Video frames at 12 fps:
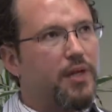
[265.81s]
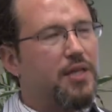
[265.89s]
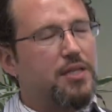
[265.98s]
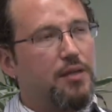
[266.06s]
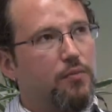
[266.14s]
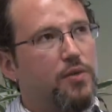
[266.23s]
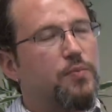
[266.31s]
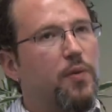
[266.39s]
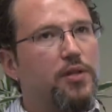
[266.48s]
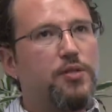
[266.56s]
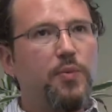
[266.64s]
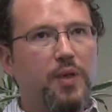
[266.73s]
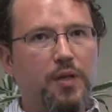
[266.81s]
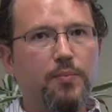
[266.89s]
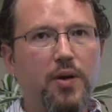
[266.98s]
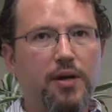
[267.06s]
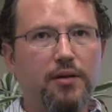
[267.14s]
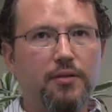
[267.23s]
is responsible in
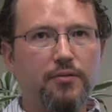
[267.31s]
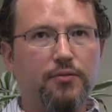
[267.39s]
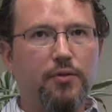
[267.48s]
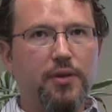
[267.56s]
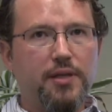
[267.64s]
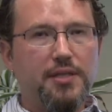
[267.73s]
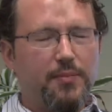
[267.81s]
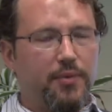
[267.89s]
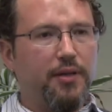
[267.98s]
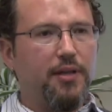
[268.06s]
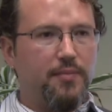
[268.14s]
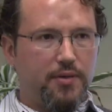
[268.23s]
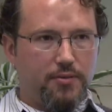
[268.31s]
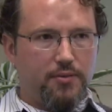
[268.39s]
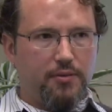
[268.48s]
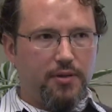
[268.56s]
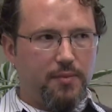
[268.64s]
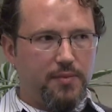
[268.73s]
part for the temperate climate in the
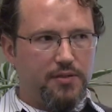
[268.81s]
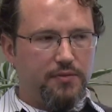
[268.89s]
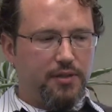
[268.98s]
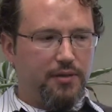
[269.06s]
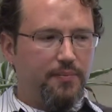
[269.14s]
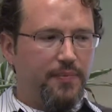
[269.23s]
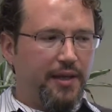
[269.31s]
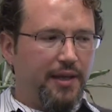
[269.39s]
Northern Hemisphere.